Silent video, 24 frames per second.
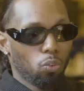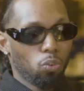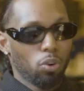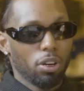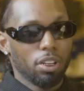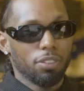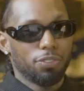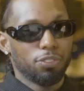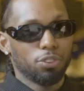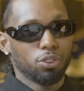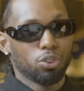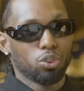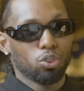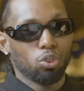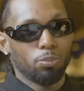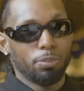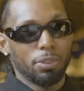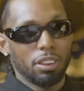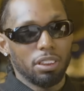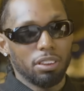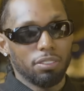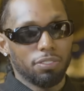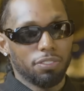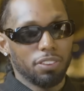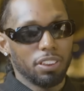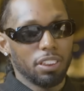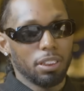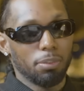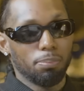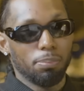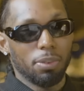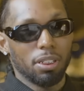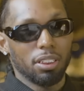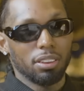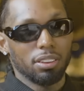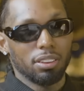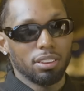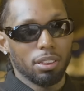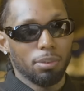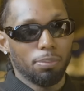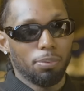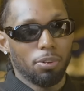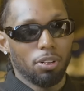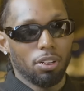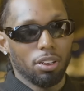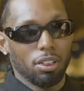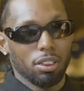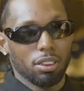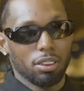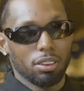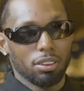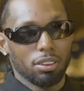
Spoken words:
What if you saw me feeding birds in the park?